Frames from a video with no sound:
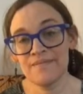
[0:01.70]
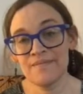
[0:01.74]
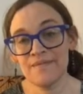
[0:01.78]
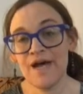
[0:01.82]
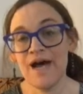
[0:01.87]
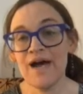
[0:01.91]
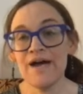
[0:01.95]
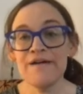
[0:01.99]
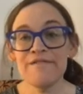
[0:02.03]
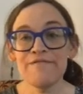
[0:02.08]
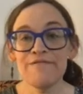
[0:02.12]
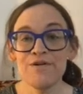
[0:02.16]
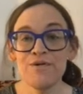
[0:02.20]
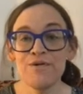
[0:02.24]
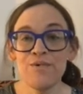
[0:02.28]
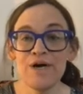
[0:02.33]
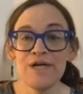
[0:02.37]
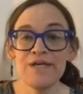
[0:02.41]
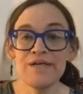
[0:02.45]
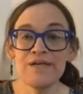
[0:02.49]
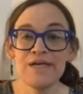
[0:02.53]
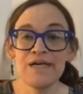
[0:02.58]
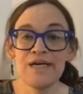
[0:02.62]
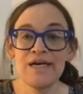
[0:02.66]
Hi
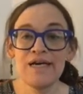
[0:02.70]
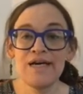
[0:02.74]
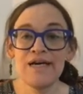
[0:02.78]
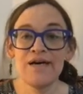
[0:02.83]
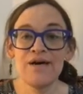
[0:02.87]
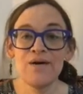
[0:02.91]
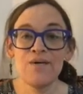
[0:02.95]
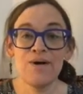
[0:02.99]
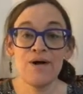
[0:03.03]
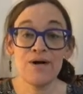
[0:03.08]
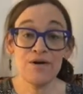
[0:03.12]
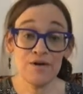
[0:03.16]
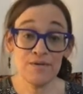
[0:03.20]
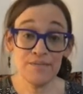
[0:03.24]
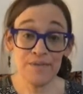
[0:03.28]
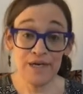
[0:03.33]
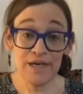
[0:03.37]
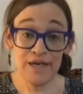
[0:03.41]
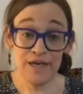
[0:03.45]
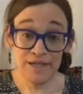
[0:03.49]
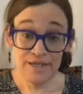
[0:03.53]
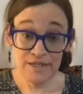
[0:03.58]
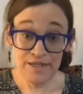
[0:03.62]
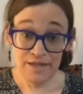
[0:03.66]
everyone, welcome
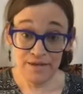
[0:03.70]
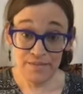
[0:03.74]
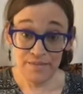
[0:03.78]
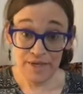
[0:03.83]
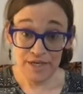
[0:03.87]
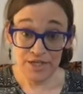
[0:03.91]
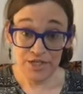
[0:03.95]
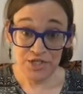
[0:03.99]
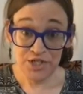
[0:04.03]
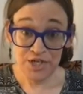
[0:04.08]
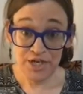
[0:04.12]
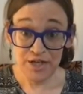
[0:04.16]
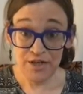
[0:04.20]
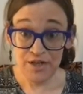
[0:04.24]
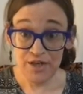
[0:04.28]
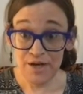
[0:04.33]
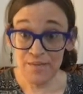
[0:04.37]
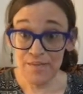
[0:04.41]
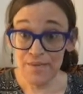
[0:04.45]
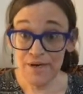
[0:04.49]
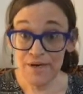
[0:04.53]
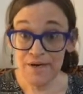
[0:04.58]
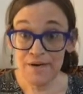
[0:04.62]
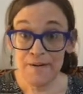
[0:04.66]
again to the Menshik
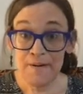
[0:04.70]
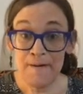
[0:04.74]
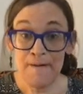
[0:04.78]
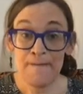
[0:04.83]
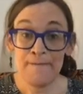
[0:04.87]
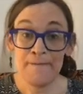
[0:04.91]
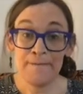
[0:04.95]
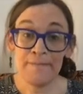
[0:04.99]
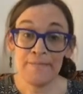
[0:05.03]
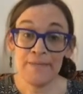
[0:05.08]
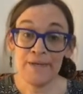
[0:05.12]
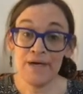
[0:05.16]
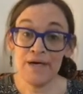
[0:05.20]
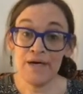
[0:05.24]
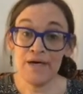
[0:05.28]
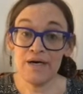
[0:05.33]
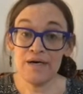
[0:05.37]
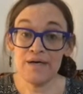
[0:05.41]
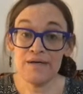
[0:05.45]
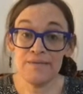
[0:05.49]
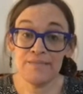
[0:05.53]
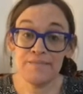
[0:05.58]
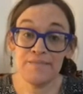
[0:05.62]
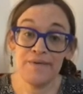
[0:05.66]
Club.
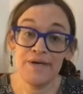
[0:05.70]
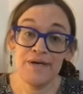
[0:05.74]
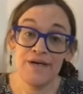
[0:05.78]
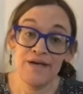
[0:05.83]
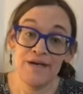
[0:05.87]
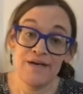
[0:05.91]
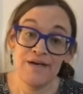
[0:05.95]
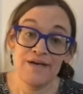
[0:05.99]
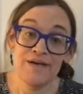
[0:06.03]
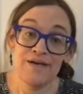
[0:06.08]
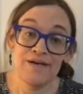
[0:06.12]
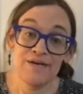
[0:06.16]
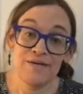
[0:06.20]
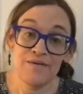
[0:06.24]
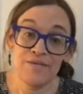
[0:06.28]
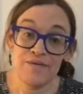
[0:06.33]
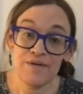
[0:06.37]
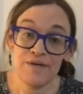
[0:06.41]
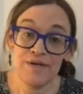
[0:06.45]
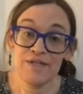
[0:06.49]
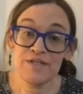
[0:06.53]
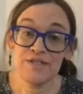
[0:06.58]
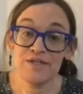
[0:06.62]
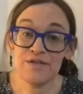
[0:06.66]
Um,
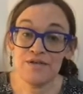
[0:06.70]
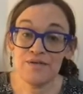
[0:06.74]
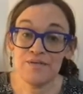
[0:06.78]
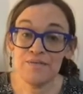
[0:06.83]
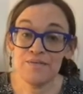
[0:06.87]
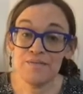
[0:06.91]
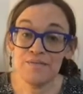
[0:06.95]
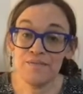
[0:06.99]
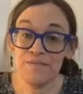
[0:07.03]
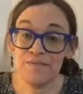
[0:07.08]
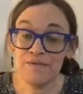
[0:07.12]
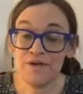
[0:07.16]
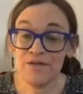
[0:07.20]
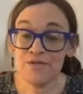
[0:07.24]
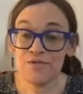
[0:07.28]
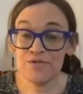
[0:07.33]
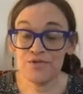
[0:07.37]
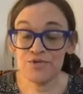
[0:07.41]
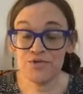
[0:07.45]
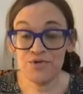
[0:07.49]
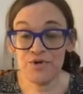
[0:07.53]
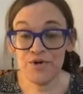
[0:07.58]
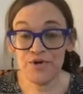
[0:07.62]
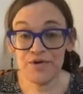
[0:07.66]
it's another
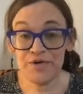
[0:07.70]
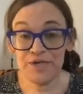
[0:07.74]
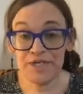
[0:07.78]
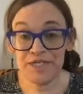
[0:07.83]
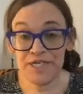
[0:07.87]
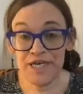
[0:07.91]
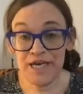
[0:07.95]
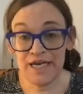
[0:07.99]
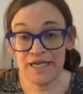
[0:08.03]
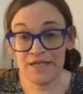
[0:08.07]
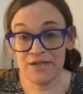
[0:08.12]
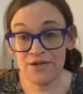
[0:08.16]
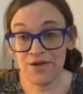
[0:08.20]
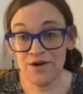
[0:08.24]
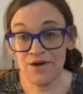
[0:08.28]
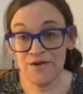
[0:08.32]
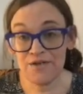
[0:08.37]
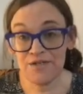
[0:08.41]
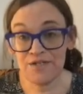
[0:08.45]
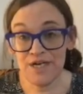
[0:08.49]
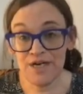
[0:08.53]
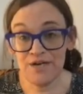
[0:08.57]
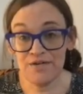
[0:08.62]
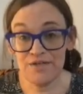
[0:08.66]
dreary day in
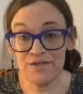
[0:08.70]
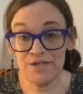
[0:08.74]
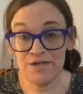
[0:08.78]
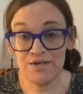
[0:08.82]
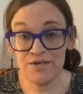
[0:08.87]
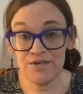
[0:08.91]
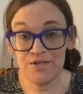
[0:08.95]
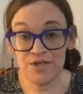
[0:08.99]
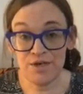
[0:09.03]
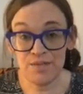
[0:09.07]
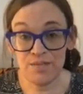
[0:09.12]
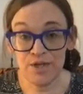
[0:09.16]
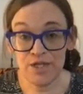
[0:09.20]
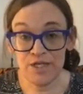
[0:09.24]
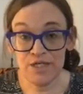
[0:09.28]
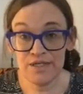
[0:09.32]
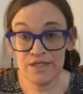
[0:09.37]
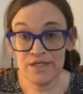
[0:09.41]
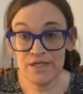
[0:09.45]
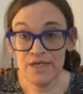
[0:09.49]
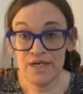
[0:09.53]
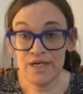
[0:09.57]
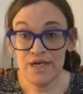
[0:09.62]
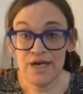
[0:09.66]
lockdown here in Dublin,
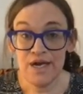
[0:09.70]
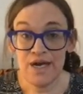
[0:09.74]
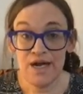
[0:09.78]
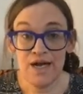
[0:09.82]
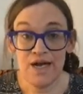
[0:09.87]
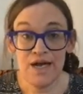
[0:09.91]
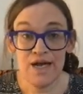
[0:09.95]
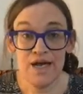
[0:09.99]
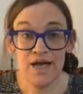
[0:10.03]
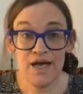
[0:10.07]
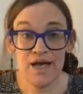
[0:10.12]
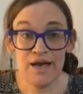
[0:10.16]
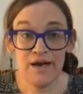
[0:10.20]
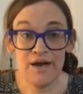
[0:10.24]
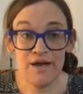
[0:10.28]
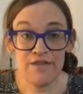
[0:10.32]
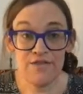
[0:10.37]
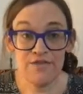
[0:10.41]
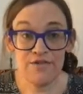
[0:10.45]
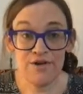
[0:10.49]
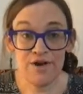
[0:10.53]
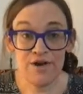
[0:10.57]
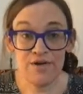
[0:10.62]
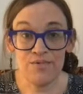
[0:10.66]
and I
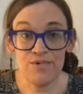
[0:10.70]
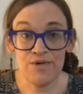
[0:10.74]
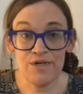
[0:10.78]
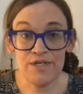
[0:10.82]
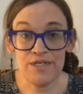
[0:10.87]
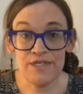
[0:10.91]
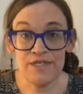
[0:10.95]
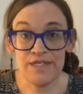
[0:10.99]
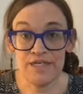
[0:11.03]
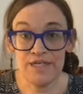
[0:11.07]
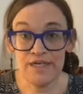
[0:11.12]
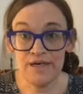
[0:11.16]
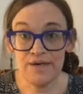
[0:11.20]
thought I would